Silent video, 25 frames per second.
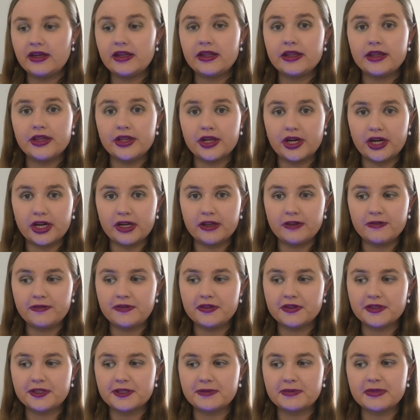Niall
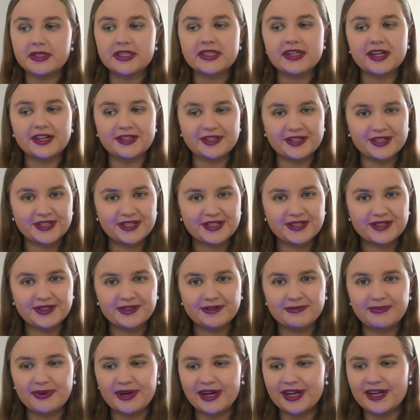feels
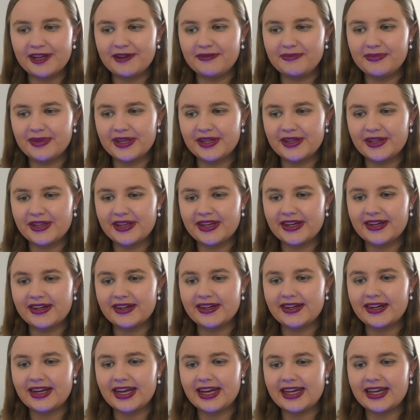misunderstood by Amelia,